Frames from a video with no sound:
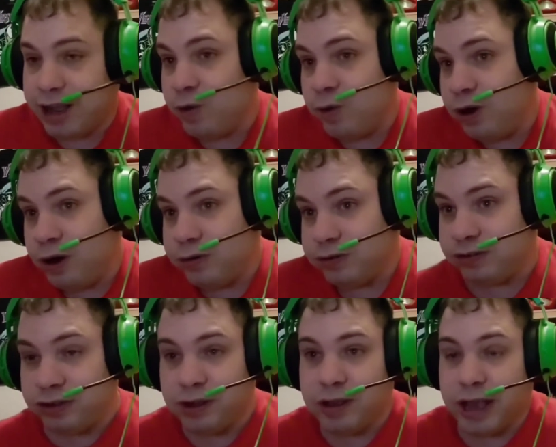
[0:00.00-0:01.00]
Who
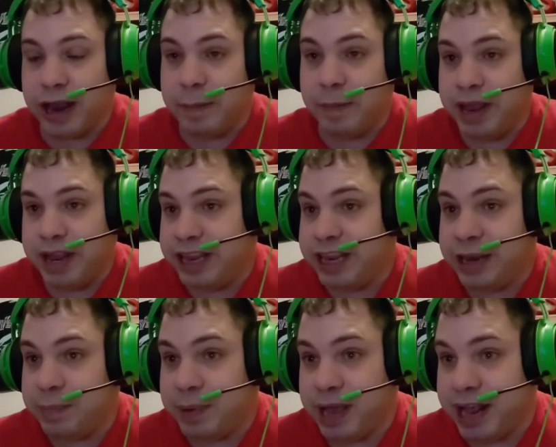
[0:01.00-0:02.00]
knows? I may
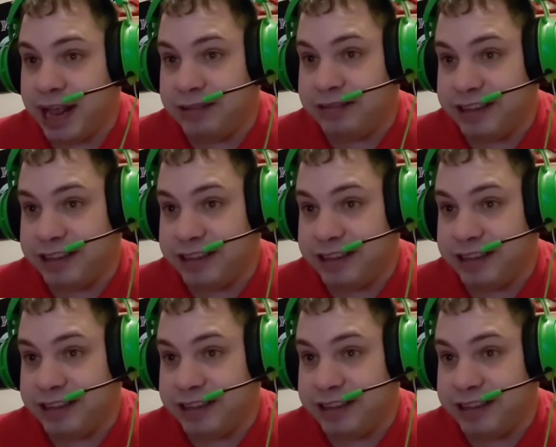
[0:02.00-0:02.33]
keep it as